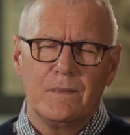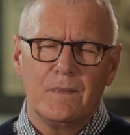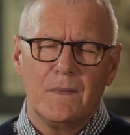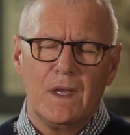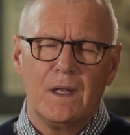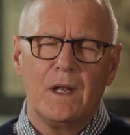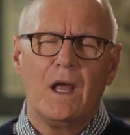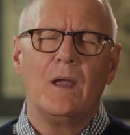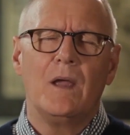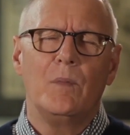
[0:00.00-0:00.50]
And
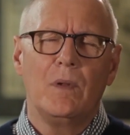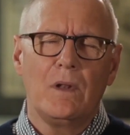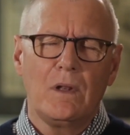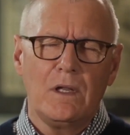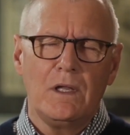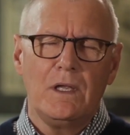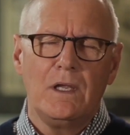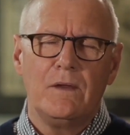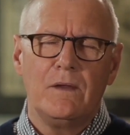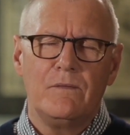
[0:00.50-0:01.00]
I
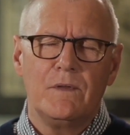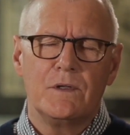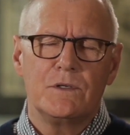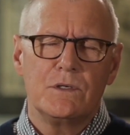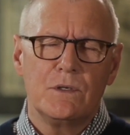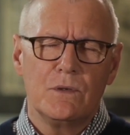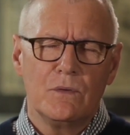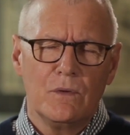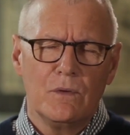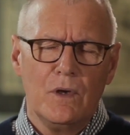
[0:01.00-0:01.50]
believe that
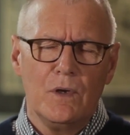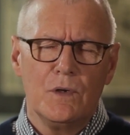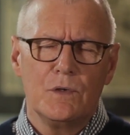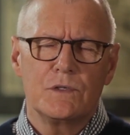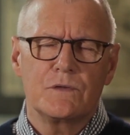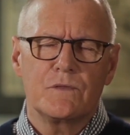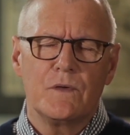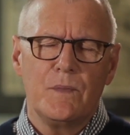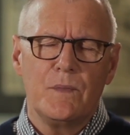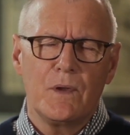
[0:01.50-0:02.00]
you rose
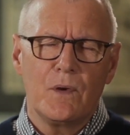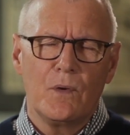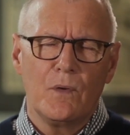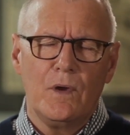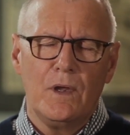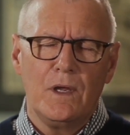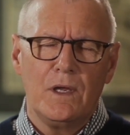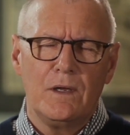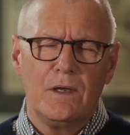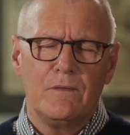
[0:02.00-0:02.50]
from the
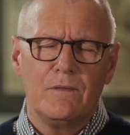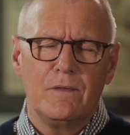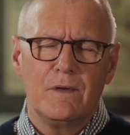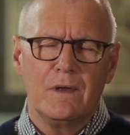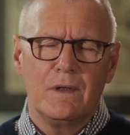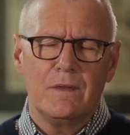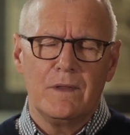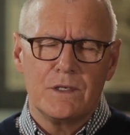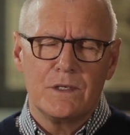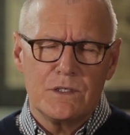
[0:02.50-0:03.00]
grave,
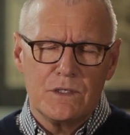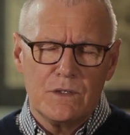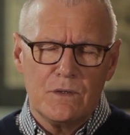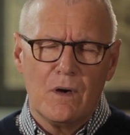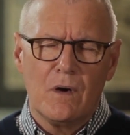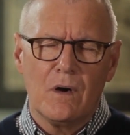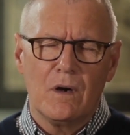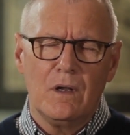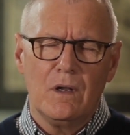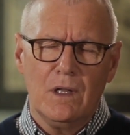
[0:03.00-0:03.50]
that you
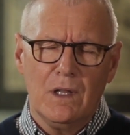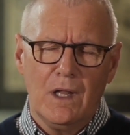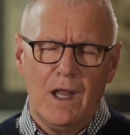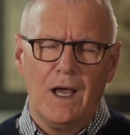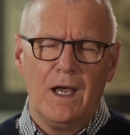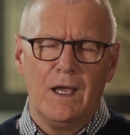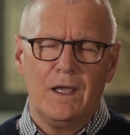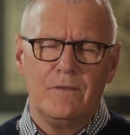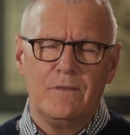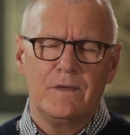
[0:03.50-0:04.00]
are
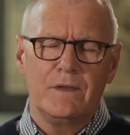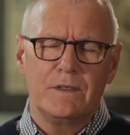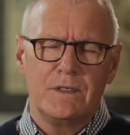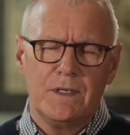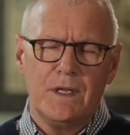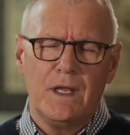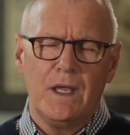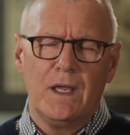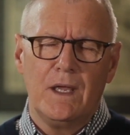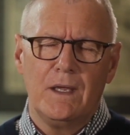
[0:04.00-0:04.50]
alive
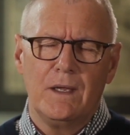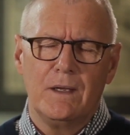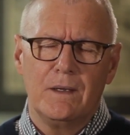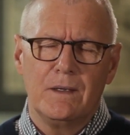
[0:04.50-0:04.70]
today.